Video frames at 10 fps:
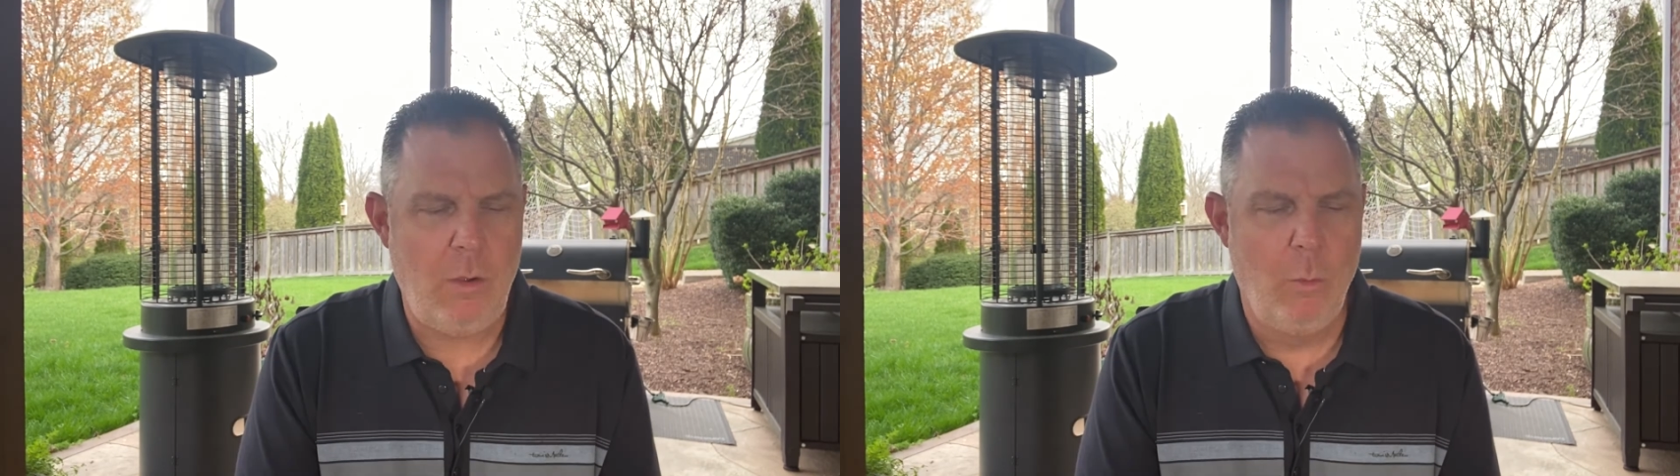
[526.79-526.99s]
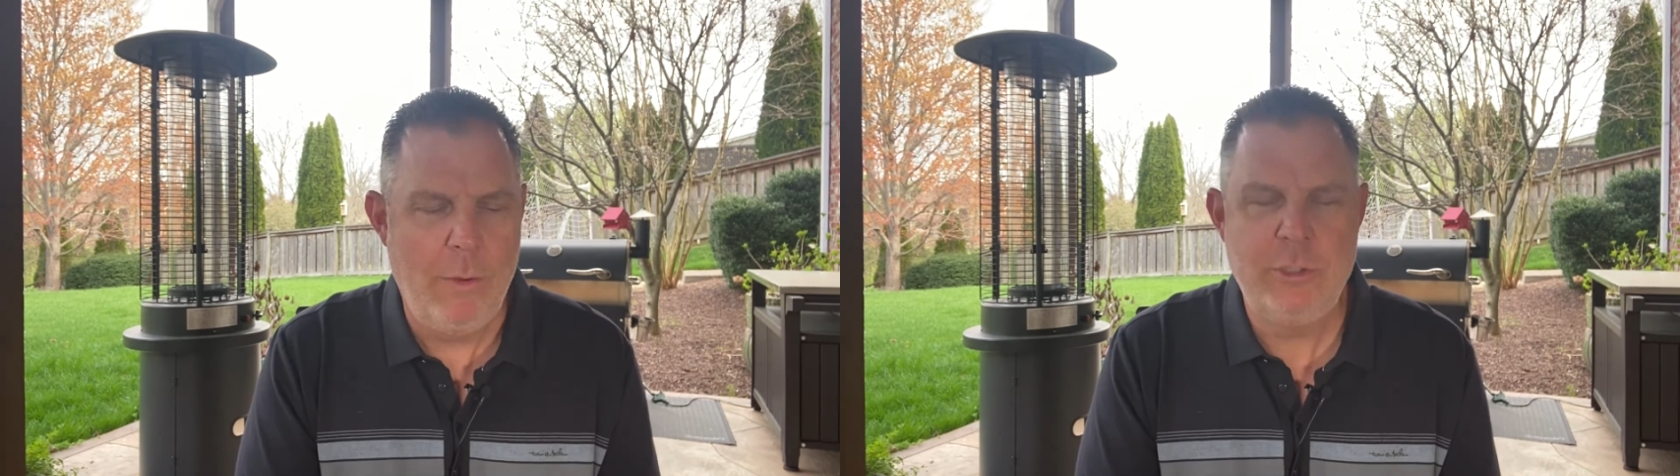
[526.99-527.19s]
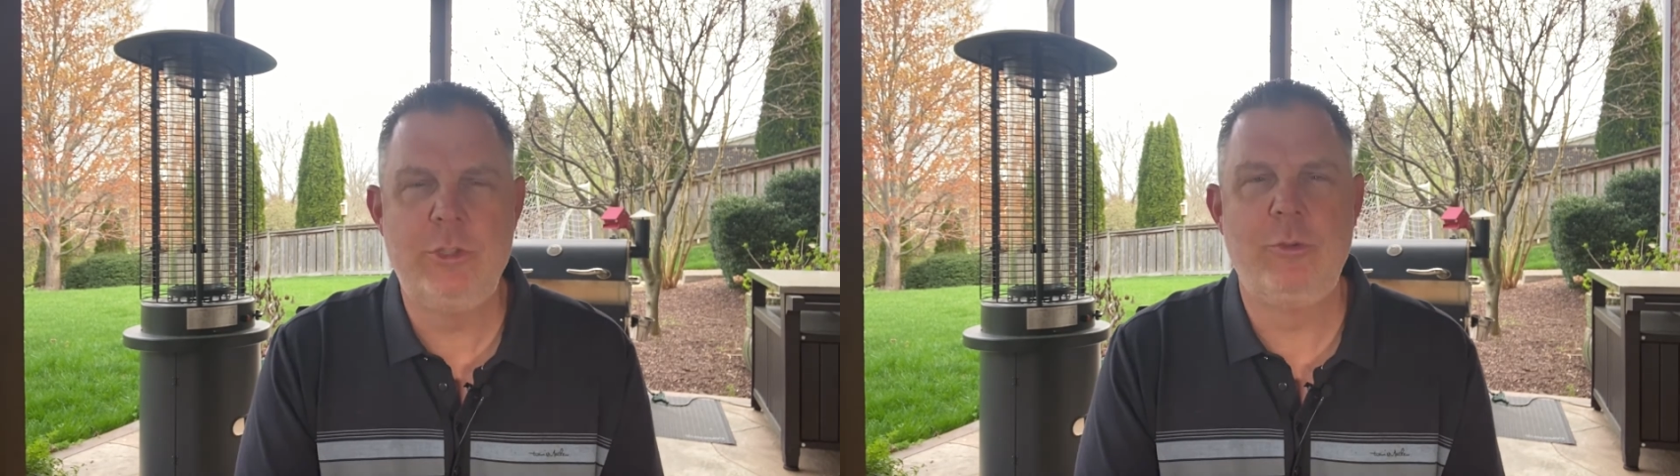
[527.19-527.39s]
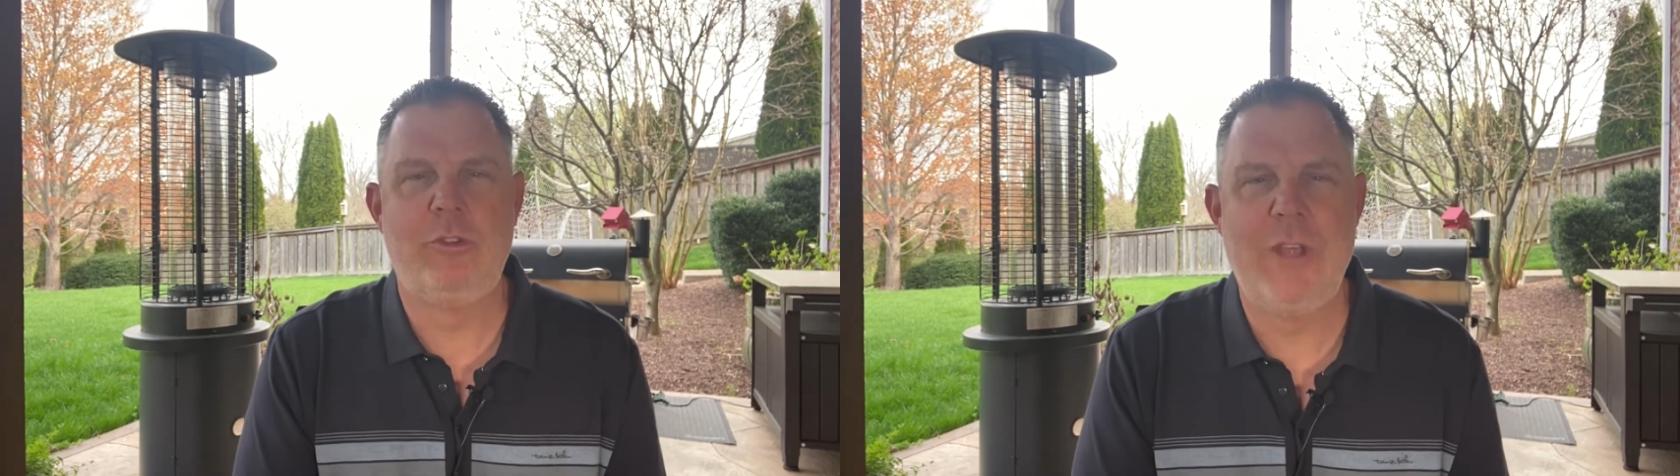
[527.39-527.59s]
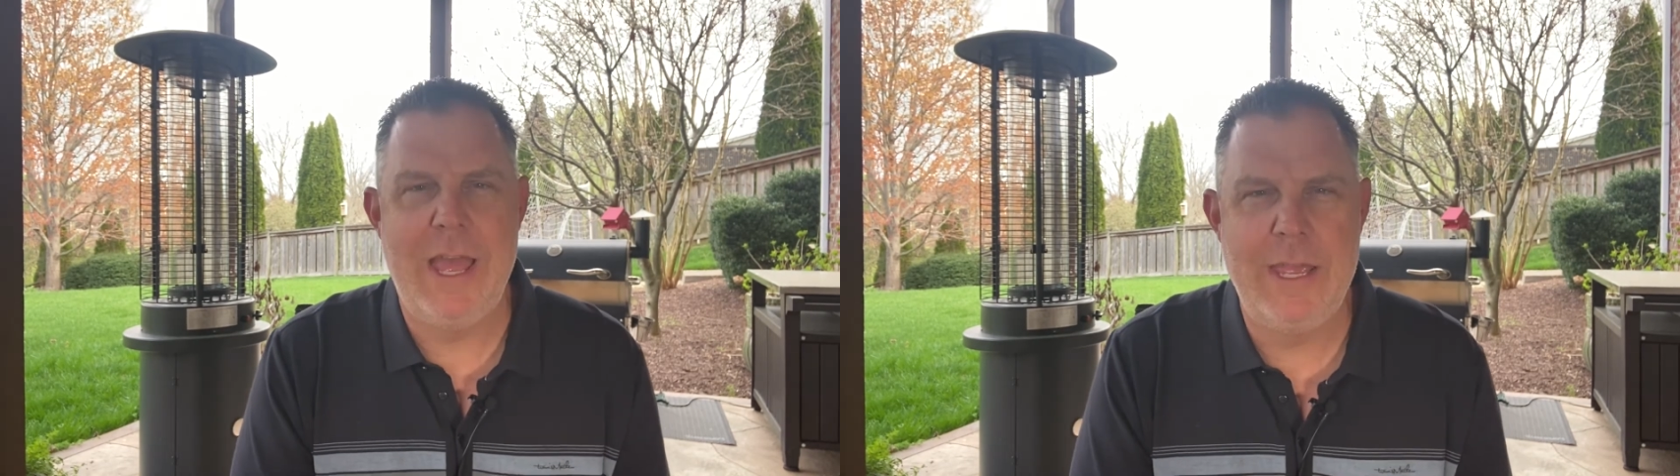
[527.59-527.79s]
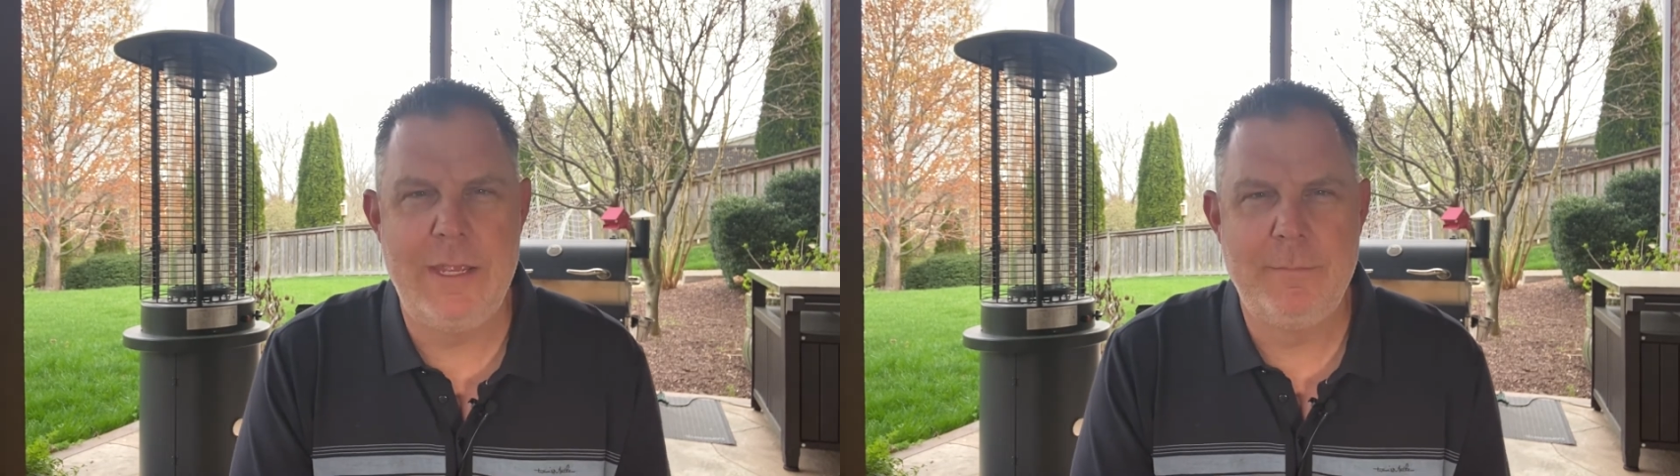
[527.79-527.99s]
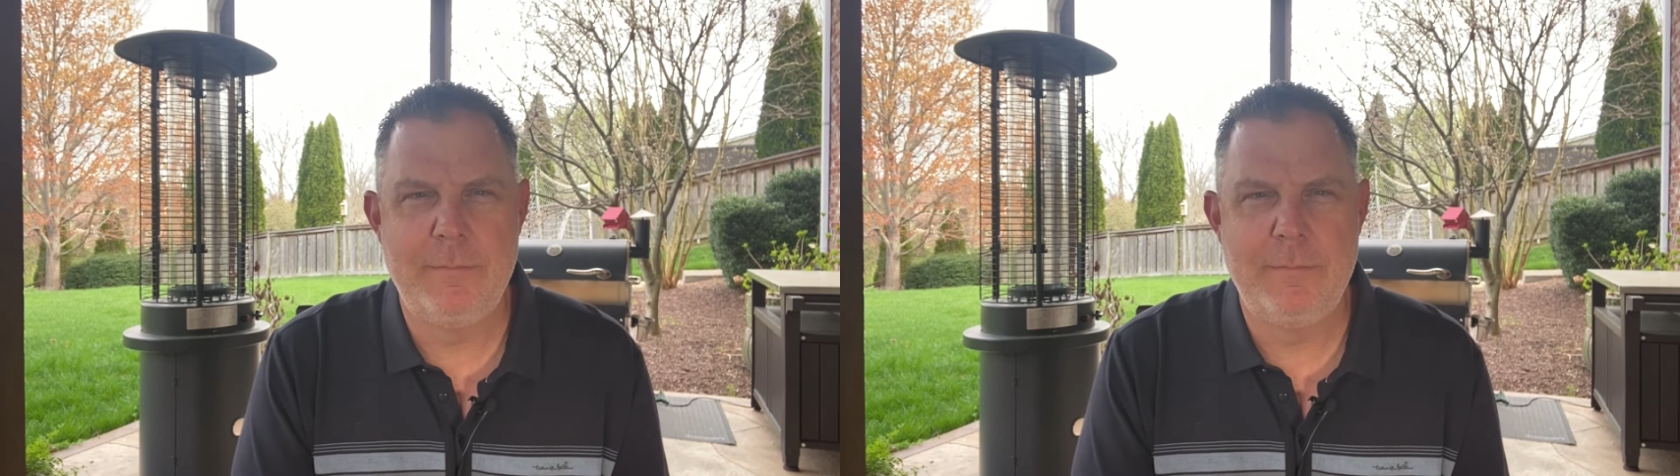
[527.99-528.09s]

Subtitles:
What would you say,